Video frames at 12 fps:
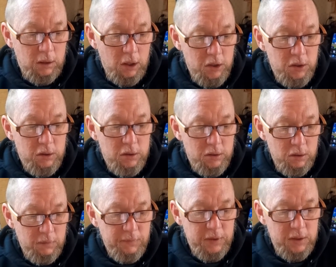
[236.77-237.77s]

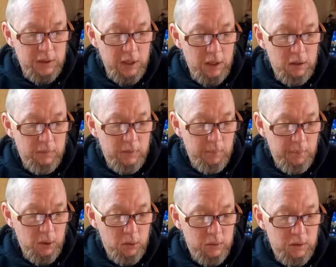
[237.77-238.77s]
undersurface tear of the
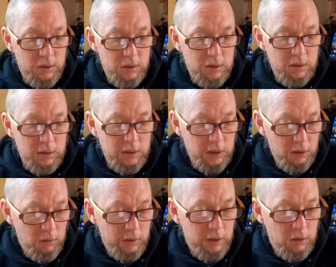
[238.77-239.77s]

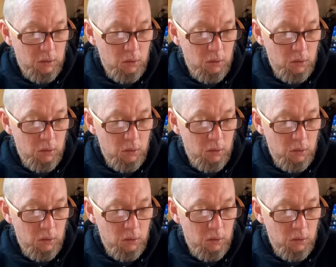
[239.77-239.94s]
posterior